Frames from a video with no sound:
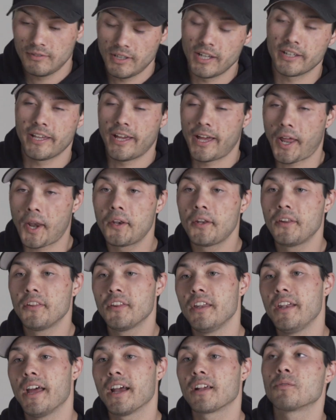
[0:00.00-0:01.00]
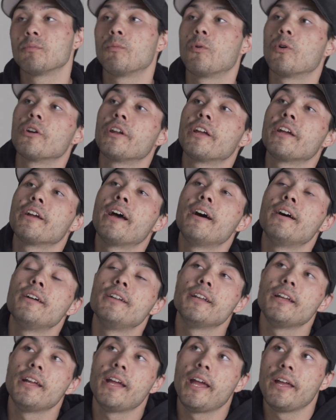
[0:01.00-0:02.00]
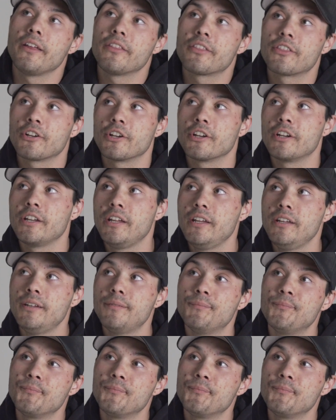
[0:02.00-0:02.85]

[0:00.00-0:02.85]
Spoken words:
again the next morning at 8:30,